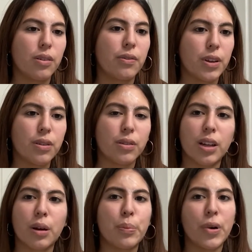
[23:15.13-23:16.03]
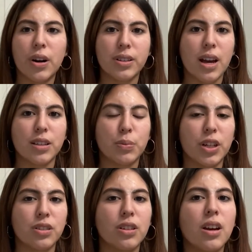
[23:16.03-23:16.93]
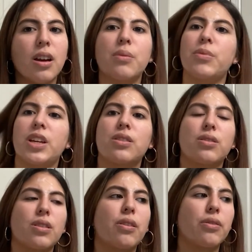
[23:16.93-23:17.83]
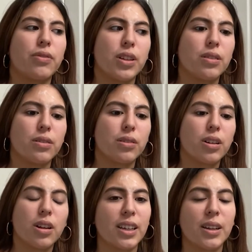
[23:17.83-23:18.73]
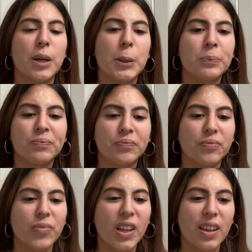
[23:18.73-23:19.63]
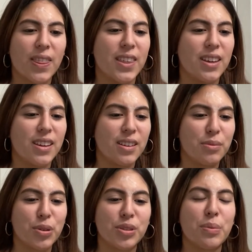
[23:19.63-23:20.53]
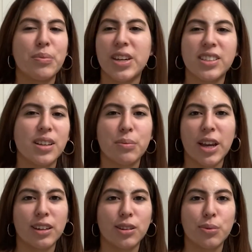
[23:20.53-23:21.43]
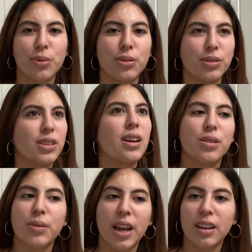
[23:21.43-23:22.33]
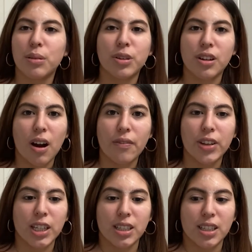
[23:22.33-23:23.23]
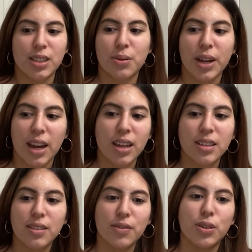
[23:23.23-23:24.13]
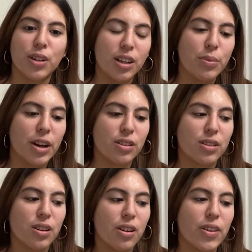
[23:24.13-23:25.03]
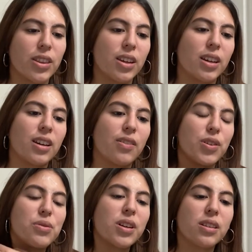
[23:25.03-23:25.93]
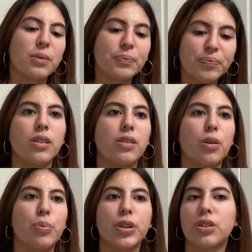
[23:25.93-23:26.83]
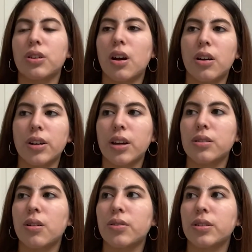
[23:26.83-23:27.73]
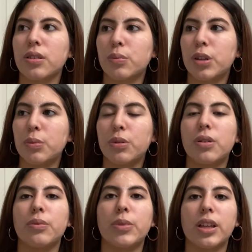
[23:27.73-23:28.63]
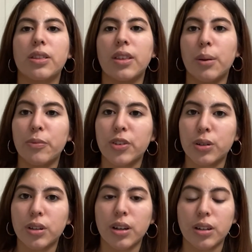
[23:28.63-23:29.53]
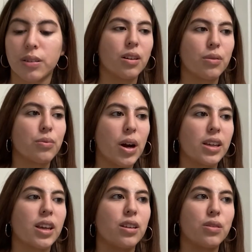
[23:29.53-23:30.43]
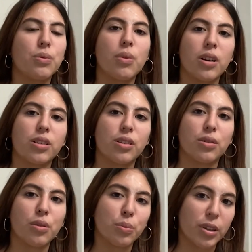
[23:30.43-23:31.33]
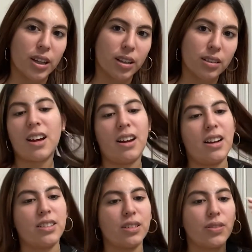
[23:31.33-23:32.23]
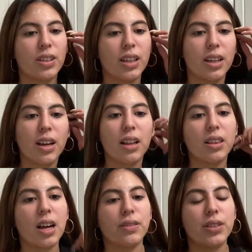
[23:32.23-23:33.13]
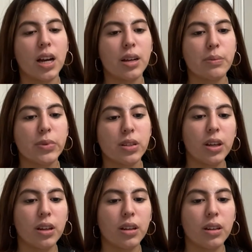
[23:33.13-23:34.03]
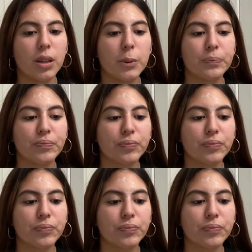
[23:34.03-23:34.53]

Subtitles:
feel like a boss ass bitch. Make yourself feel like the most amazing man in the world. It's okay to be confident. It's okay to feel good about yourself. I think if you can, you know, put your heart out to all the other people and make them feel good, you know, why can't you water your own plant? I just feel like a lot of times we